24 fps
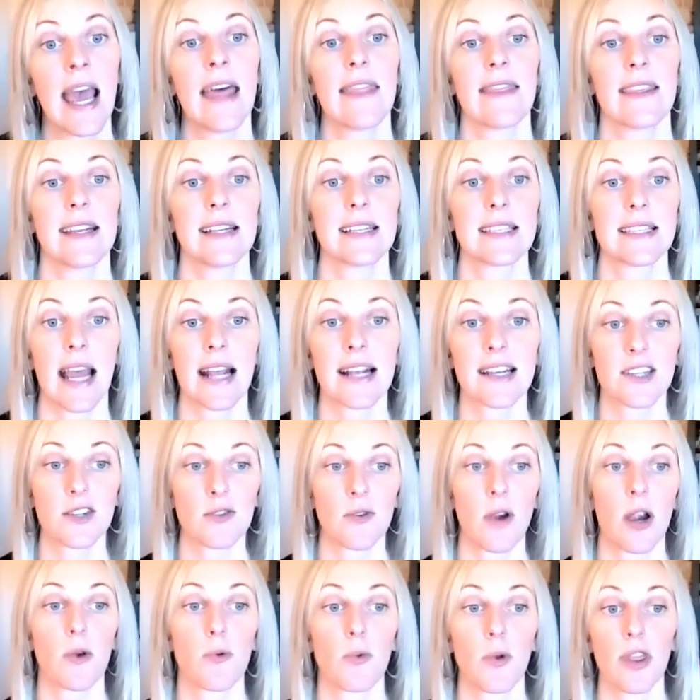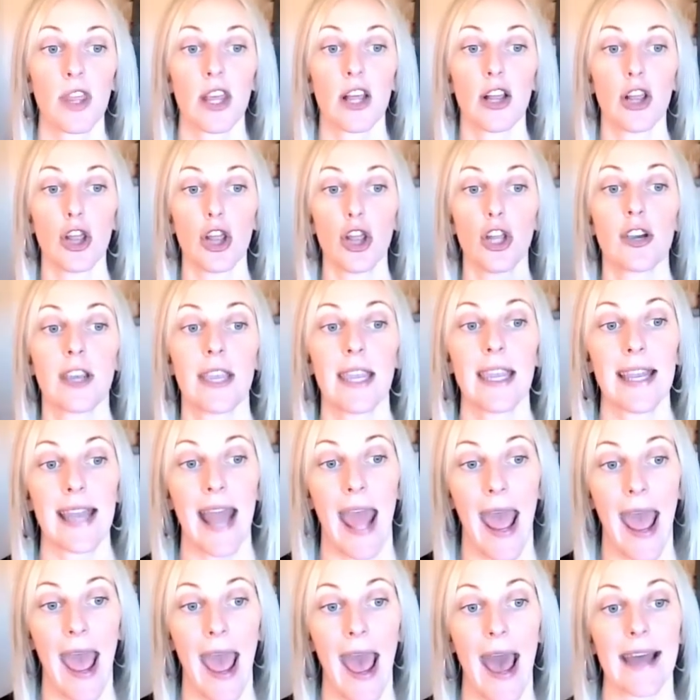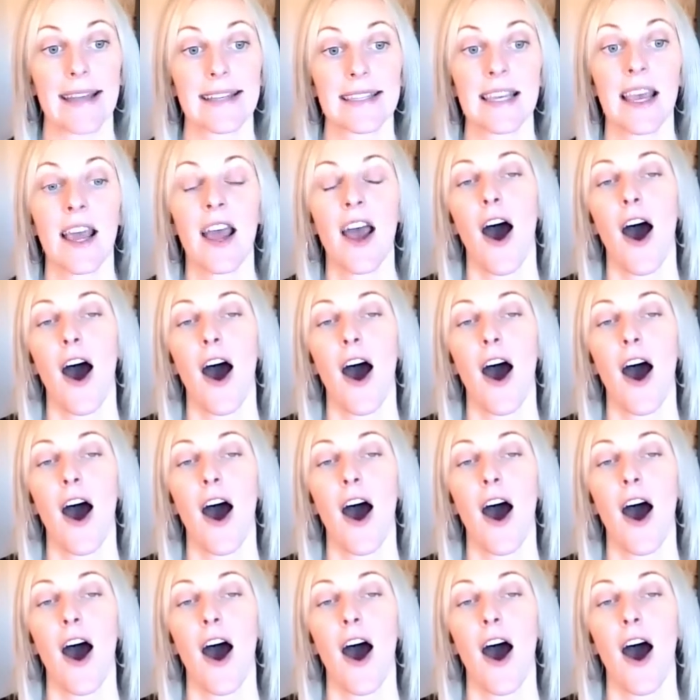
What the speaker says: These next 2 are really looking at